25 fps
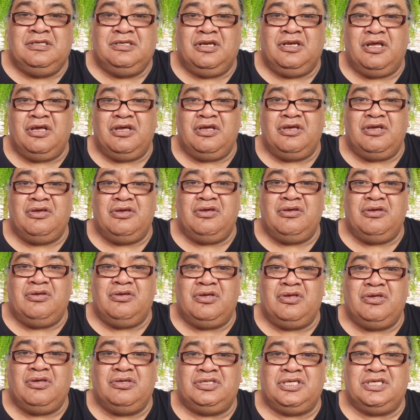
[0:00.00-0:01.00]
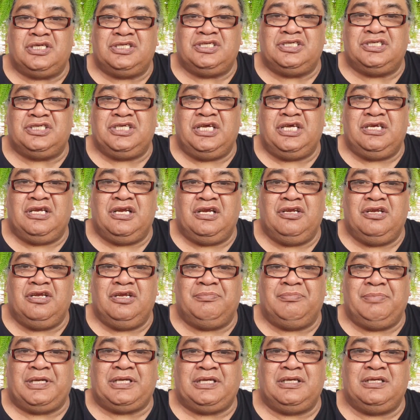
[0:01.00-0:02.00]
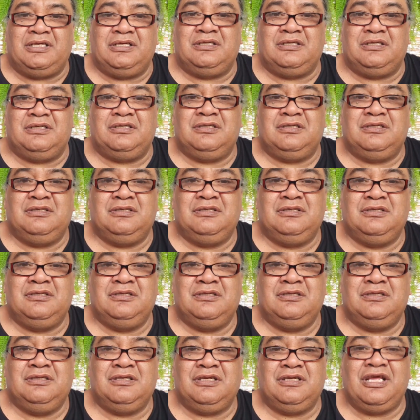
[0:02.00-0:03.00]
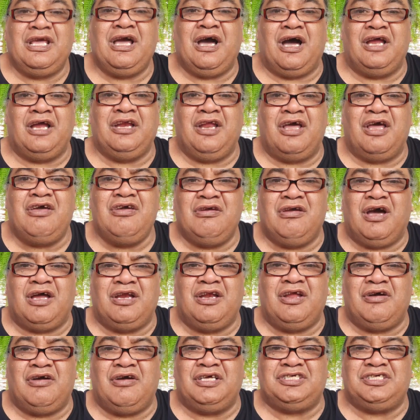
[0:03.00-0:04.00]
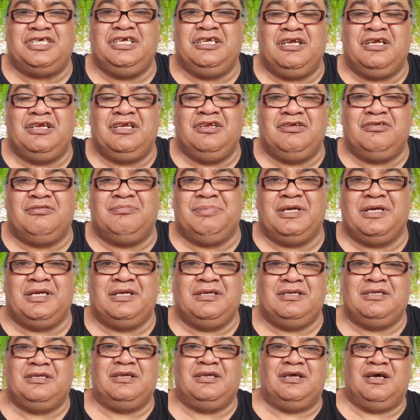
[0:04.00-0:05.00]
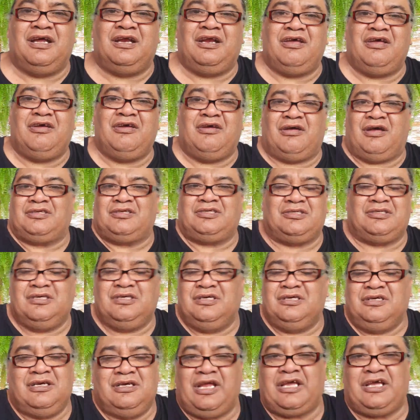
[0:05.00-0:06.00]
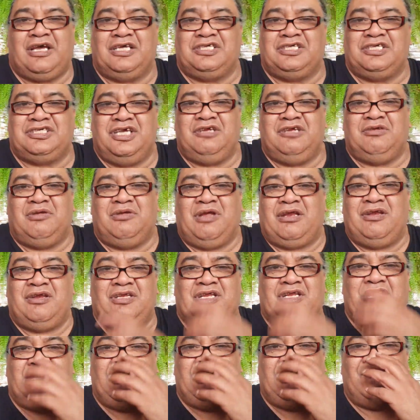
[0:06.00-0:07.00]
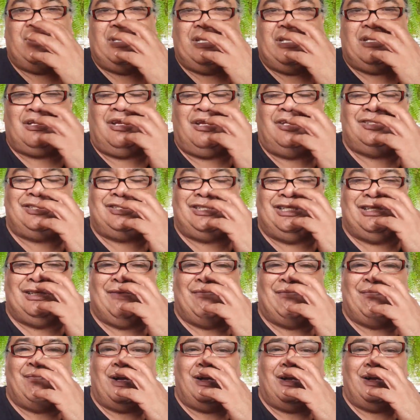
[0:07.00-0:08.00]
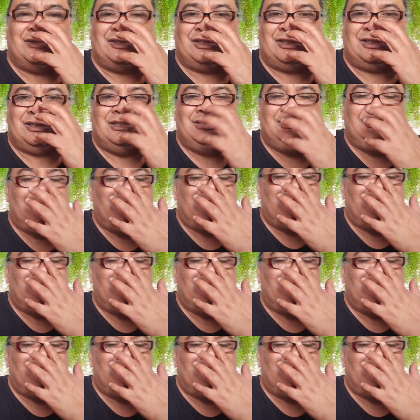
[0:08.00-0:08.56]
No, you just seen a little bit. Yeah, I know I seen a little bit. I know. Like I said, and didn't even get close to the vault.